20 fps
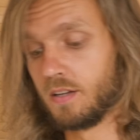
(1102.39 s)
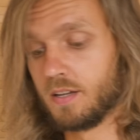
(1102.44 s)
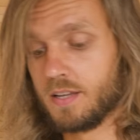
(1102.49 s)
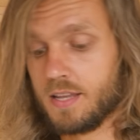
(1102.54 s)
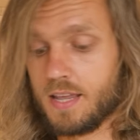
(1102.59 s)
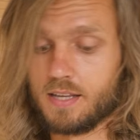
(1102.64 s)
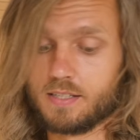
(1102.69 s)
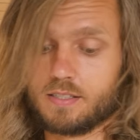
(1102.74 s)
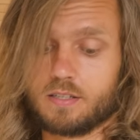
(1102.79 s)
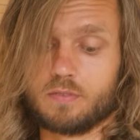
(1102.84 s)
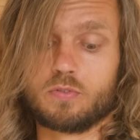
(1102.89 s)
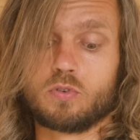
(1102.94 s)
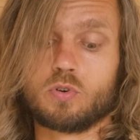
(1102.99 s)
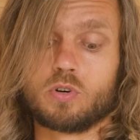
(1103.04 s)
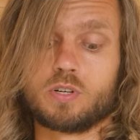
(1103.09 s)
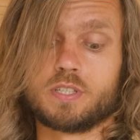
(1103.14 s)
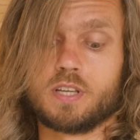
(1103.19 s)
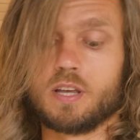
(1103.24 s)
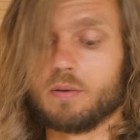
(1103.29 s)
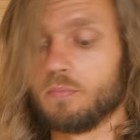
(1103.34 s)
Yes, of
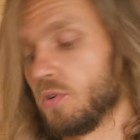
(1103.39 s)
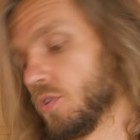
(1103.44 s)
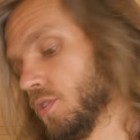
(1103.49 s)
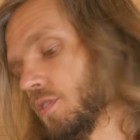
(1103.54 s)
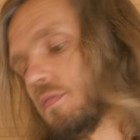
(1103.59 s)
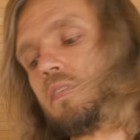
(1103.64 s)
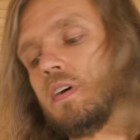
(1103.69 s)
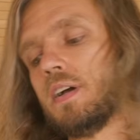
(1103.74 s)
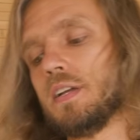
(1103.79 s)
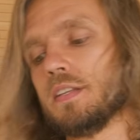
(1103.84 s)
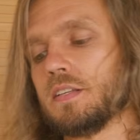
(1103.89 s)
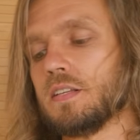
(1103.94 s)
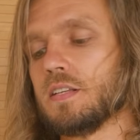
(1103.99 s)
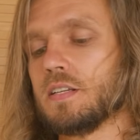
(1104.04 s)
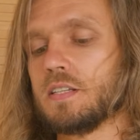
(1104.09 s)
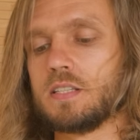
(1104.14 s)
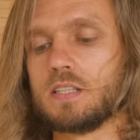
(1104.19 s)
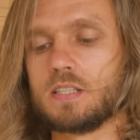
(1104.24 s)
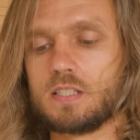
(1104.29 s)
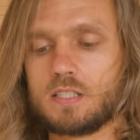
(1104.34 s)
course, I modified
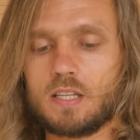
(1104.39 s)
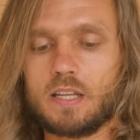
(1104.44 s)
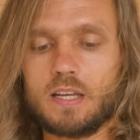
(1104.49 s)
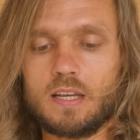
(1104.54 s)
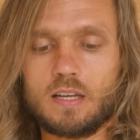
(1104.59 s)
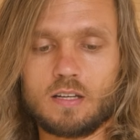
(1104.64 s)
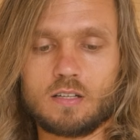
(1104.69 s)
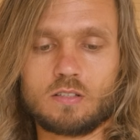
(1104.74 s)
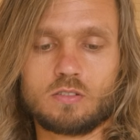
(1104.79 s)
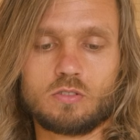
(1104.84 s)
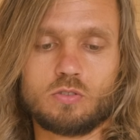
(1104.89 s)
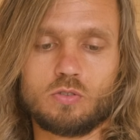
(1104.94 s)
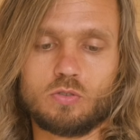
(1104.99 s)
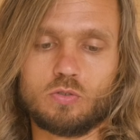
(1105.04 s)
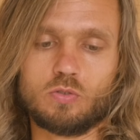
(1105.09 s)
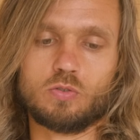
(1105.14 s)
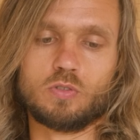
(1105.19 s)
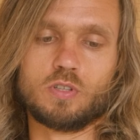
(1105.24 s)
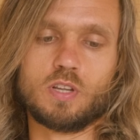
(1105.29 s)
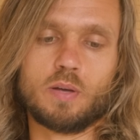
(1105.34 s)
this sling
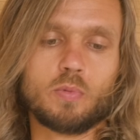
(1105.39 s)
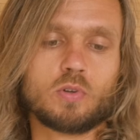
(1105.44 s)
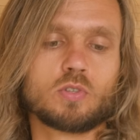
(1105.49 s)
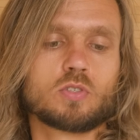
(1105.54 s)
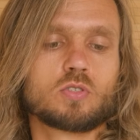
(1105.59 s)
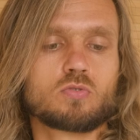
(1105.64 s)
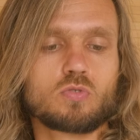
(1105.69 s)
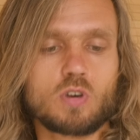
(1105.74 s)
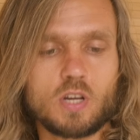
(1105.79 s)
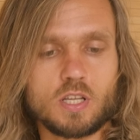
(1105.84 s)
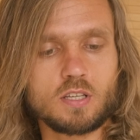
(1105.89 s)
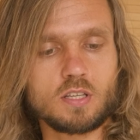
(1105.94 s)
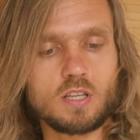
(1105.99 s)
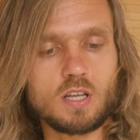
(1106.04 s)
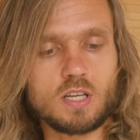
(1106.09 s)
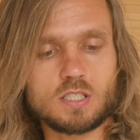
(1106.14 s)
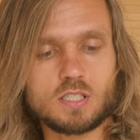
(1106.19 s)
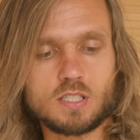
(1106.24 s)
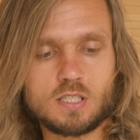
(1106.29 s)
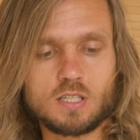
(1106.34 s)
to demonstrate
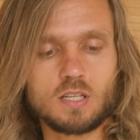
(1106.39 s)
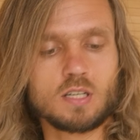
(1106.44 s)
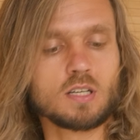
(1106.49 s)
this,